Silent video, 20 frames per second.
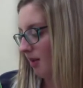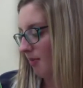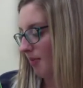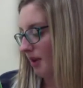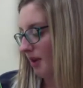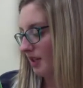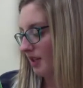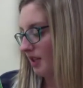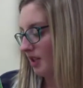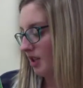
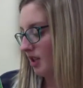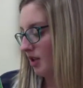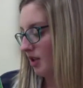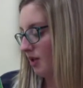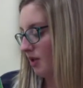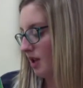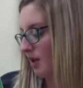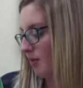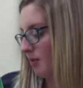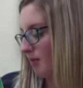Buzzy knew
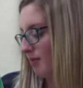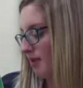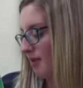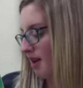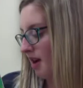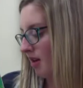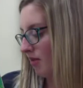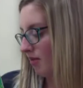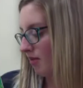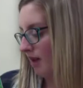he would be
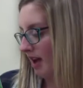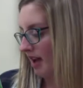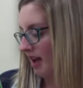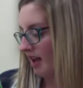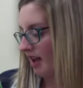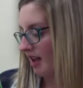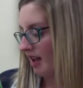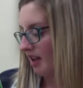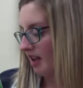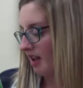all
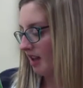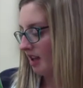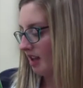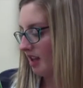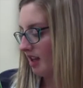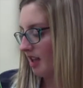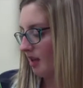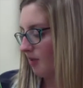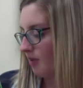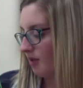right.
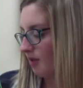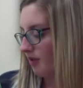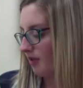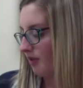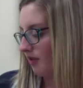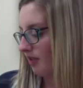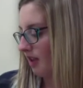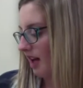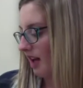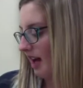He would
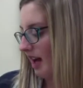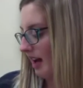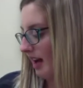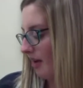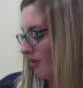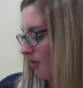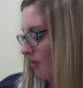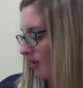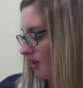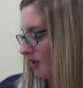fly
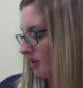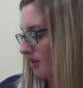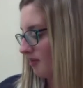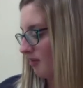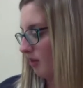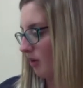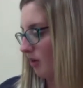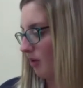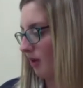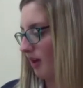once
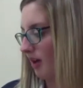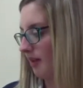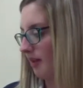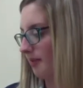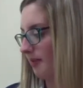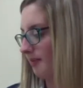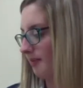more.